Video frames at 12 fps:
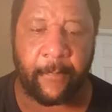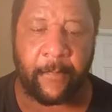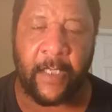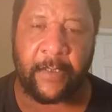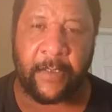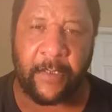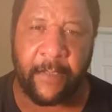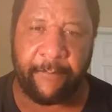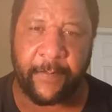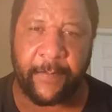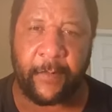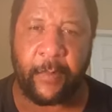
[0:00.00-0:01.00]
There's a
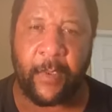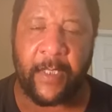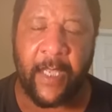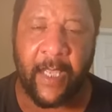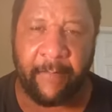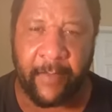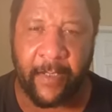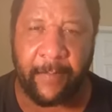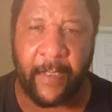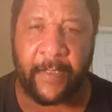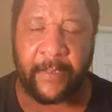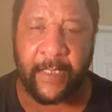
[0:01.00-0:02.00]
difference between the heavenly
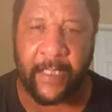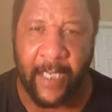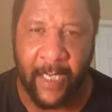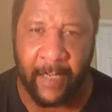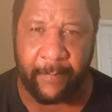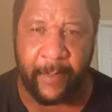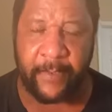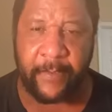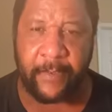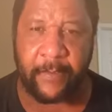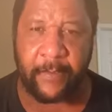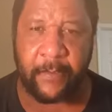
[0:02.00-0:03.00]
places and the high
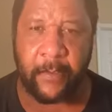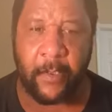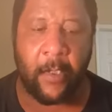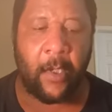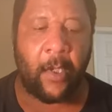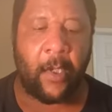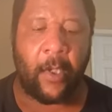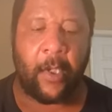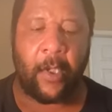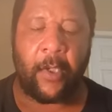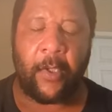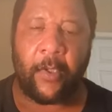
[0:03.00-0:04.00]
places.
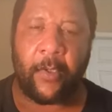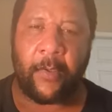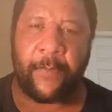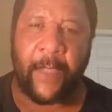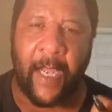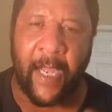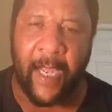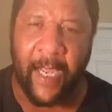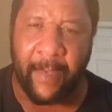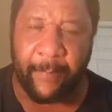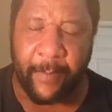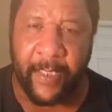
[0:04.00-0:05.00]
The
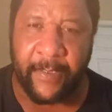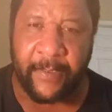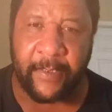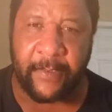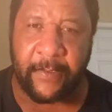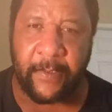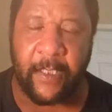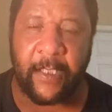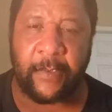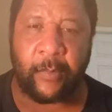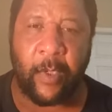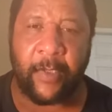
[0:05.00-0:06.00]
high places
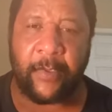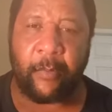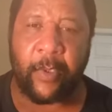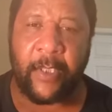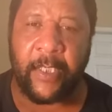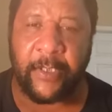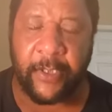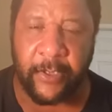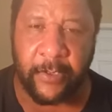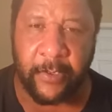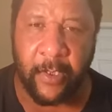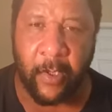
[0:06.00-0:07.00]
is where the
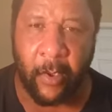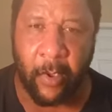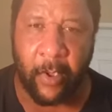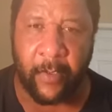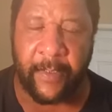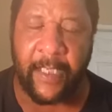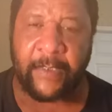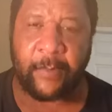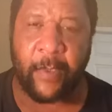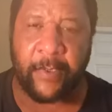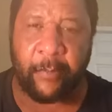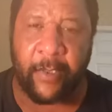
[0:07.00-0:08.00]
religious are. That's
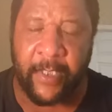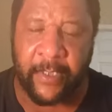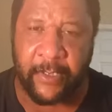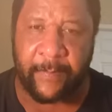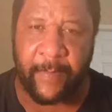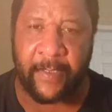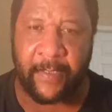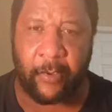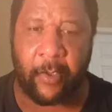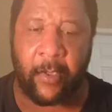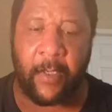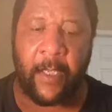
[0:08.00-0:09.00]
where the religious minded
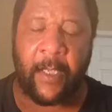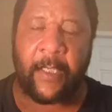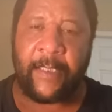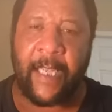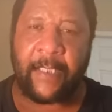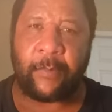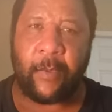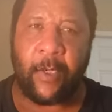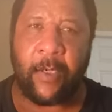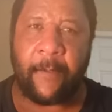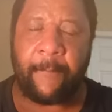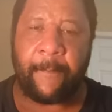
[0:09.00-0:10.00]
are. That's
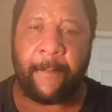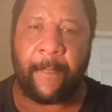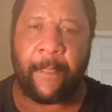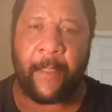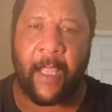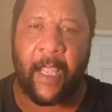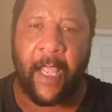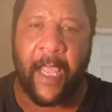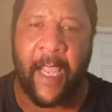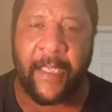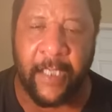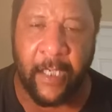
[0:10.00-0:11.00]
where
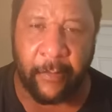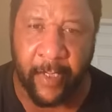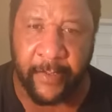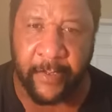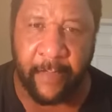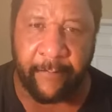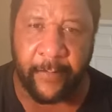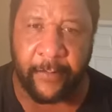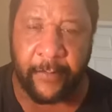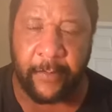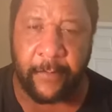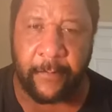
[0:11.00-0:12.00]
Antichrist governs.